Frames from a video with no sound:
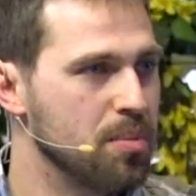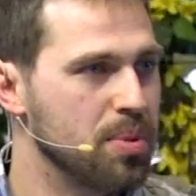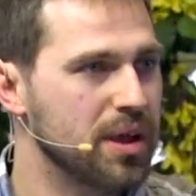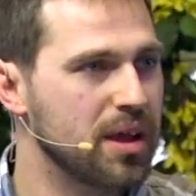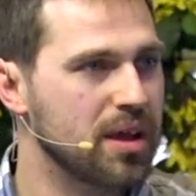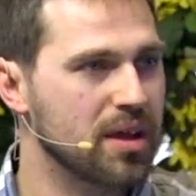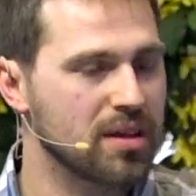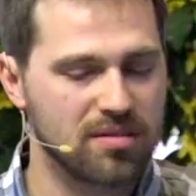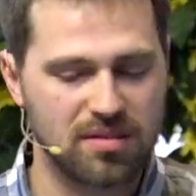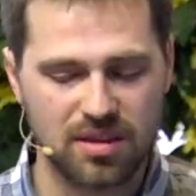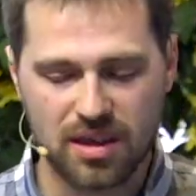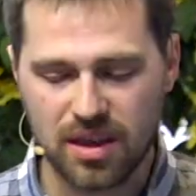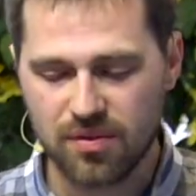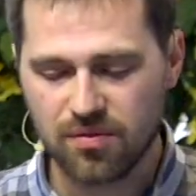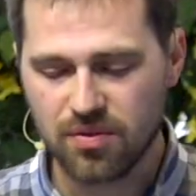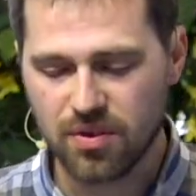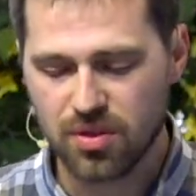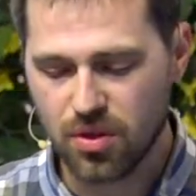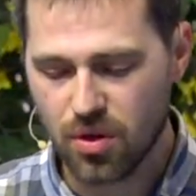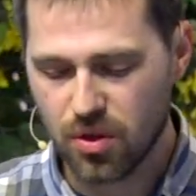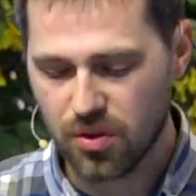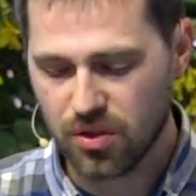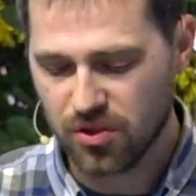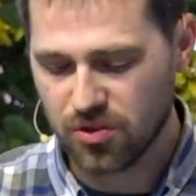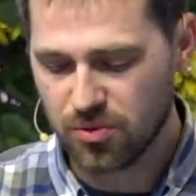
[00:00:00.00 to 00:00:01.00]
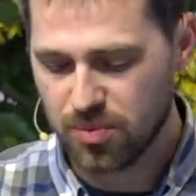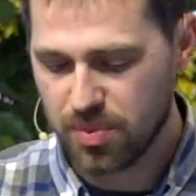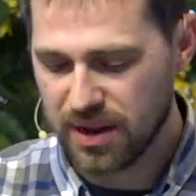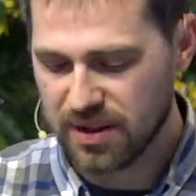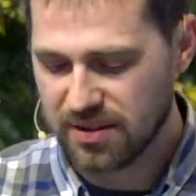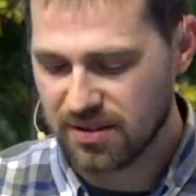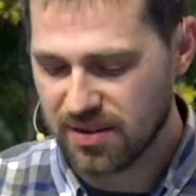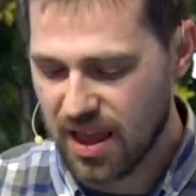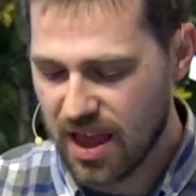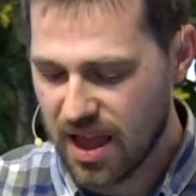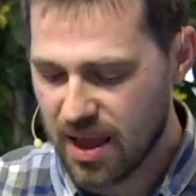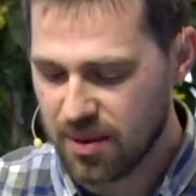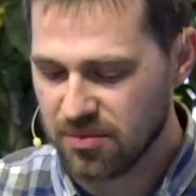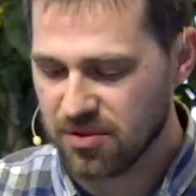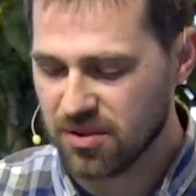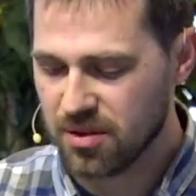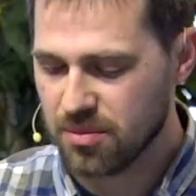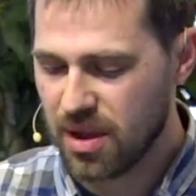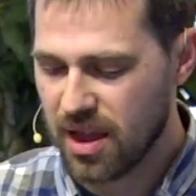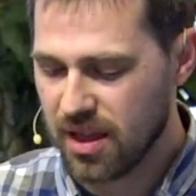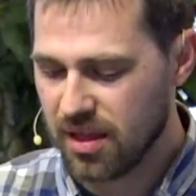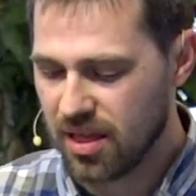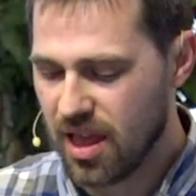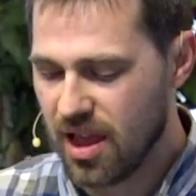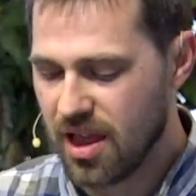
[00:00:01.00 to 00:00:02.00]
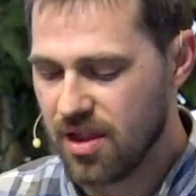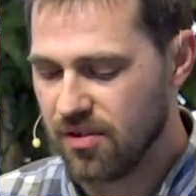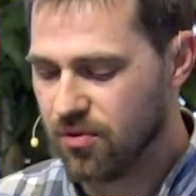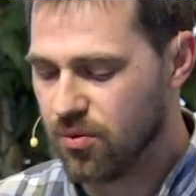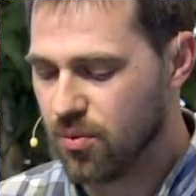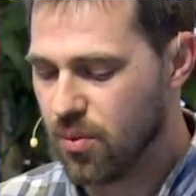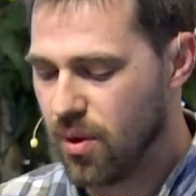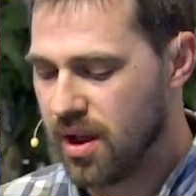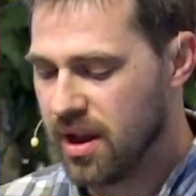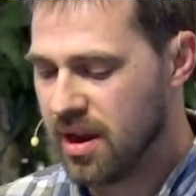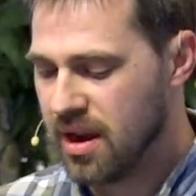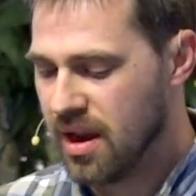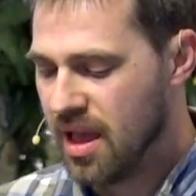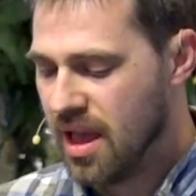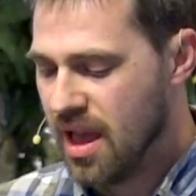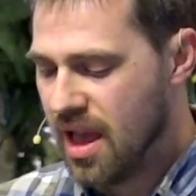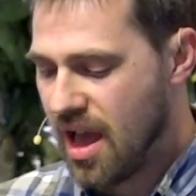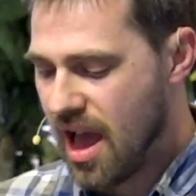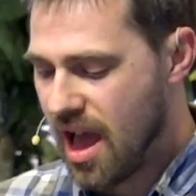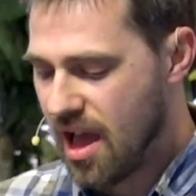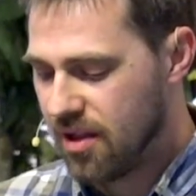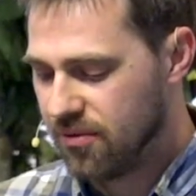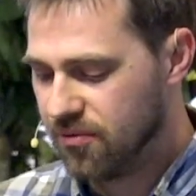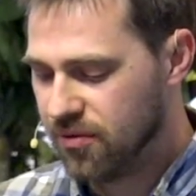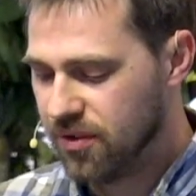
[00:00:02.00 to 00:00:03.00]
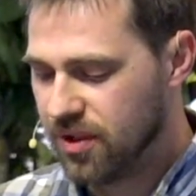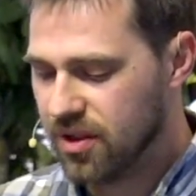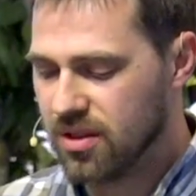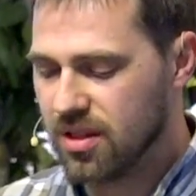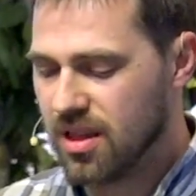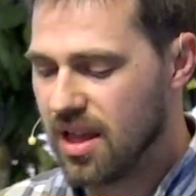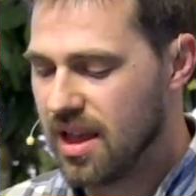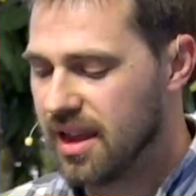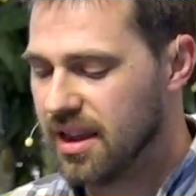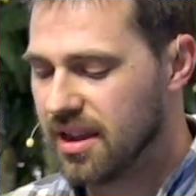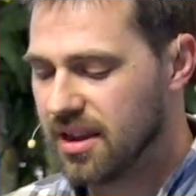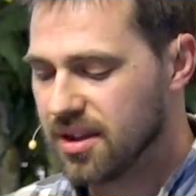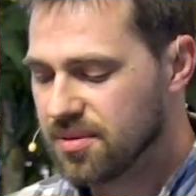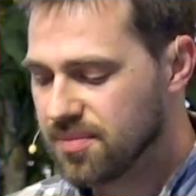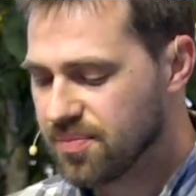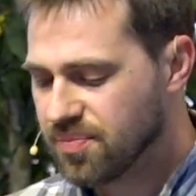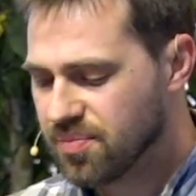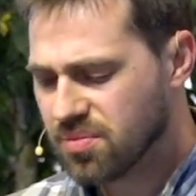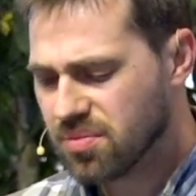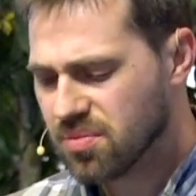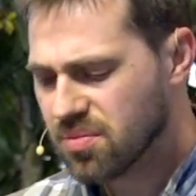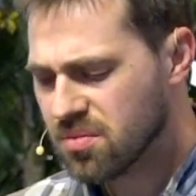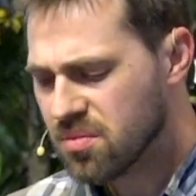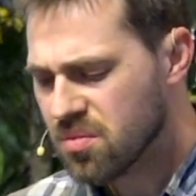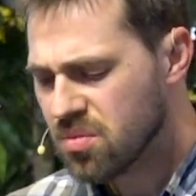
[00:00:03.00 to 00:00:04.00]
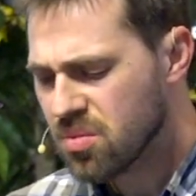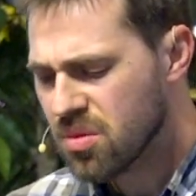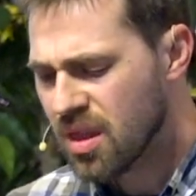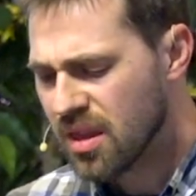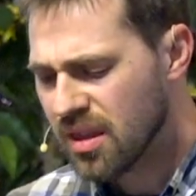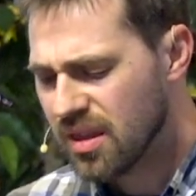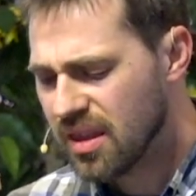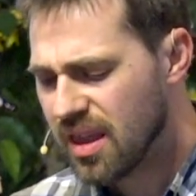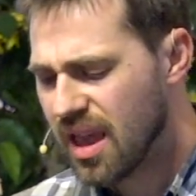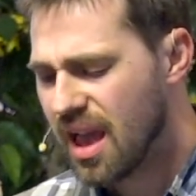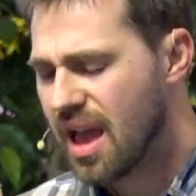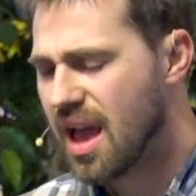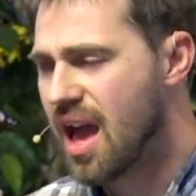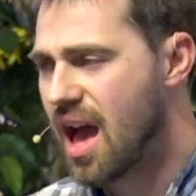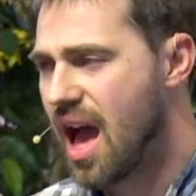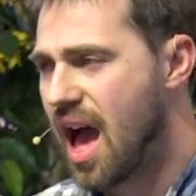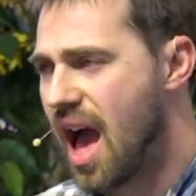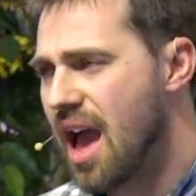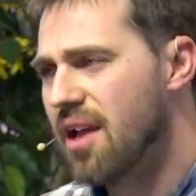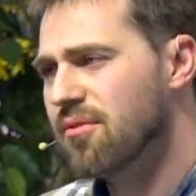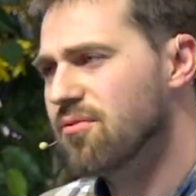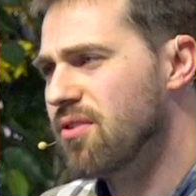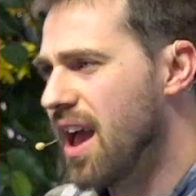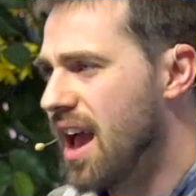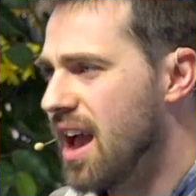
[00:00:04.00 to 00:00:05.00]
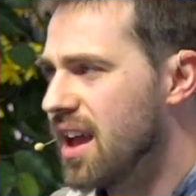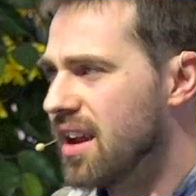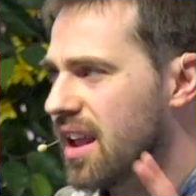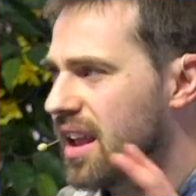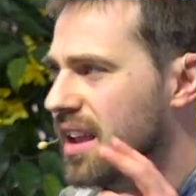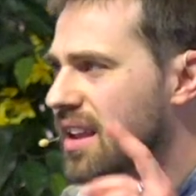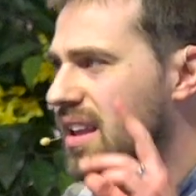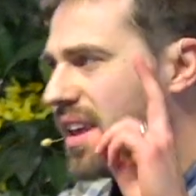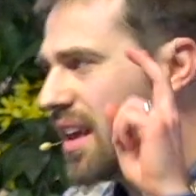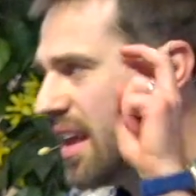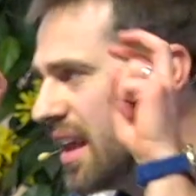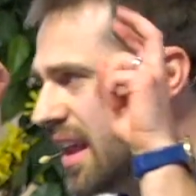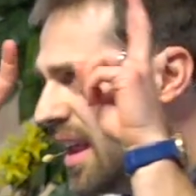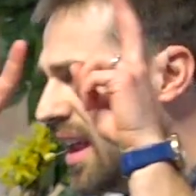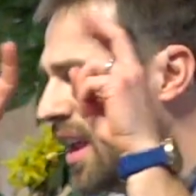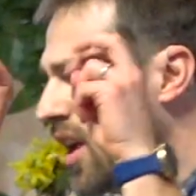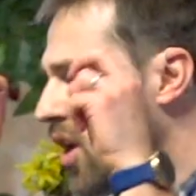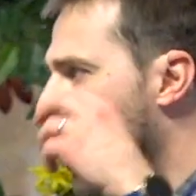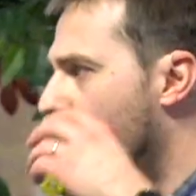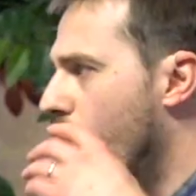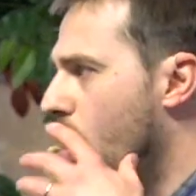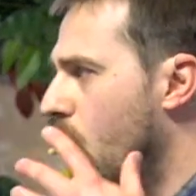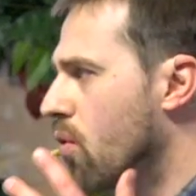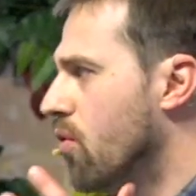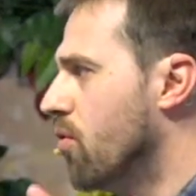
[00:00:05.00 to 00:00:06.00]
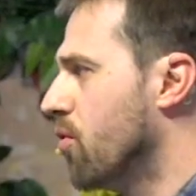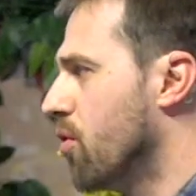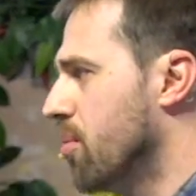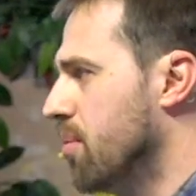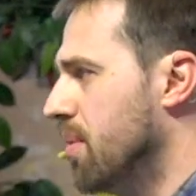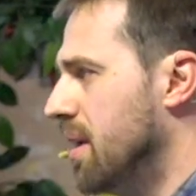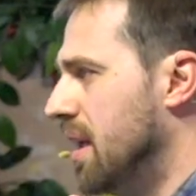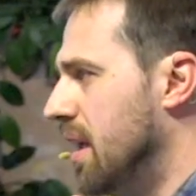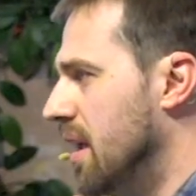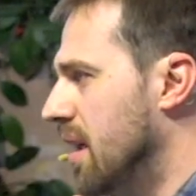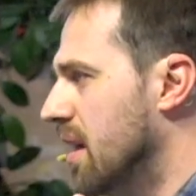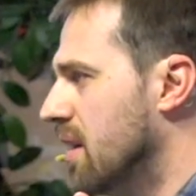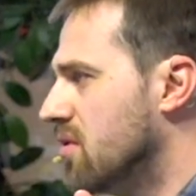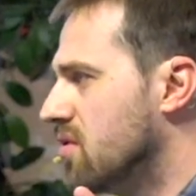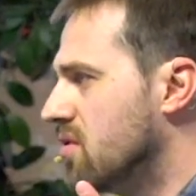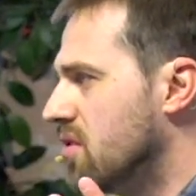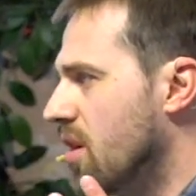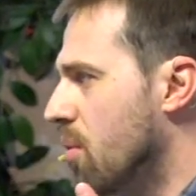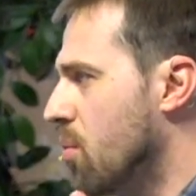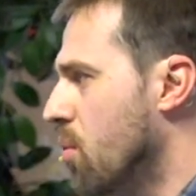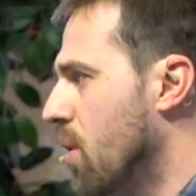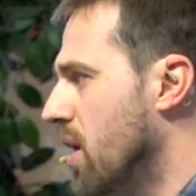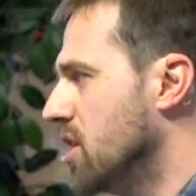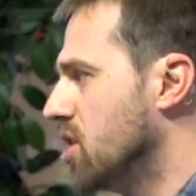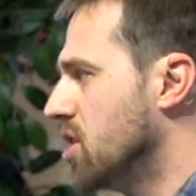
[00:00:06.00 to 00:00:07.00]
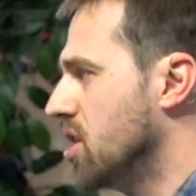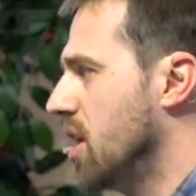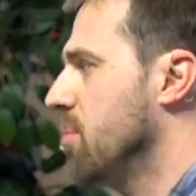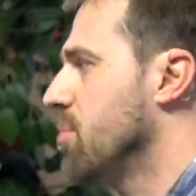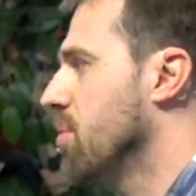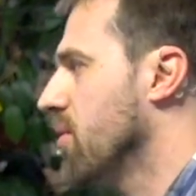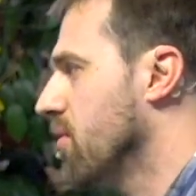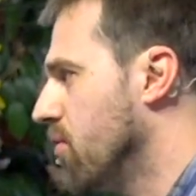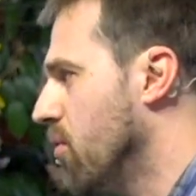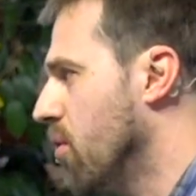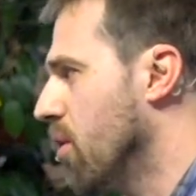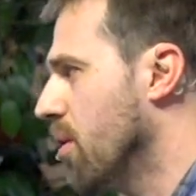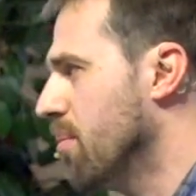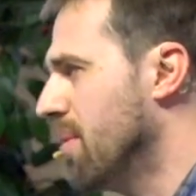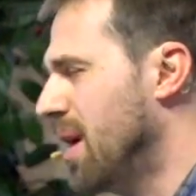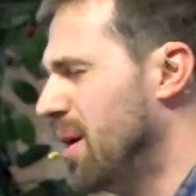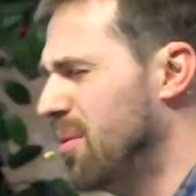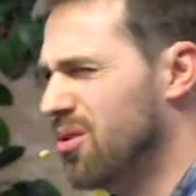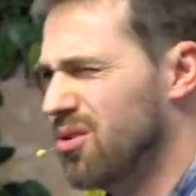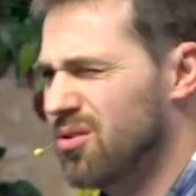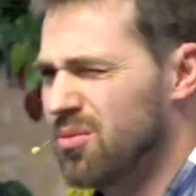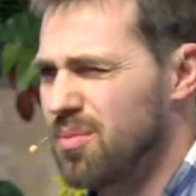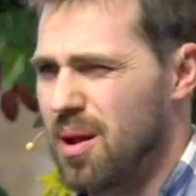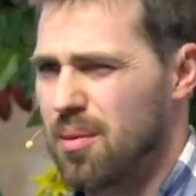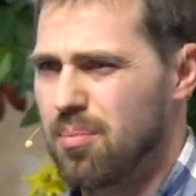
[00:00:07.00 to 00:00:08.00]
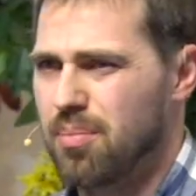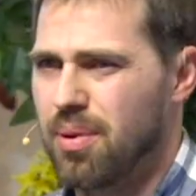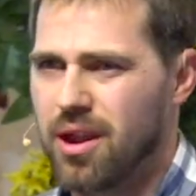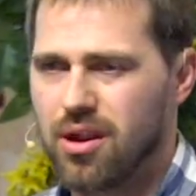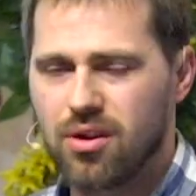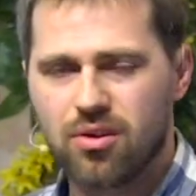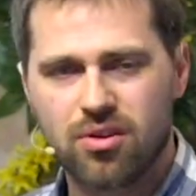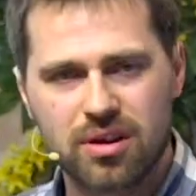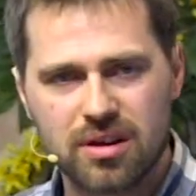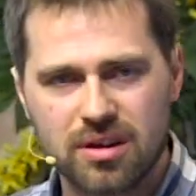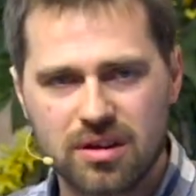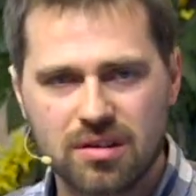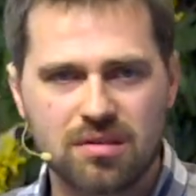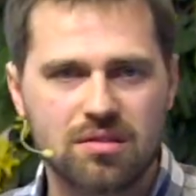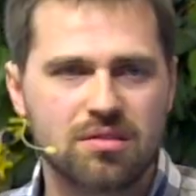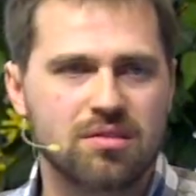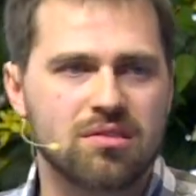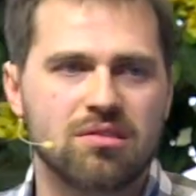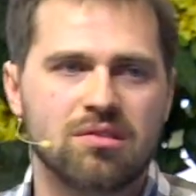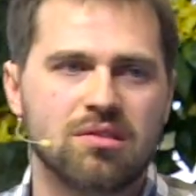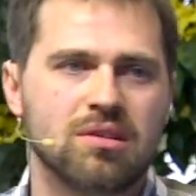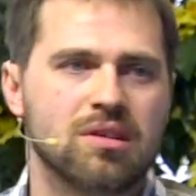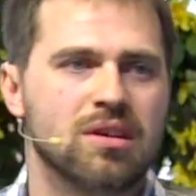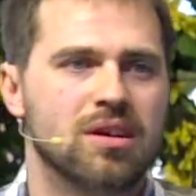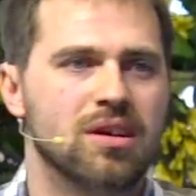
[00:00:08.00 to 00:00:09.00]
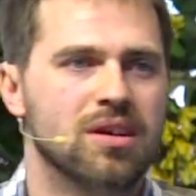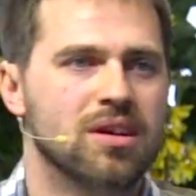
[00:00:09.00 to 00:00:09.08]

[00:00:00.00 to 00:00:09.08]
Because even though there's been times in my life when I feel like Yeah, I've had a king over me in some way, shape, or form. Maybe it was my parents.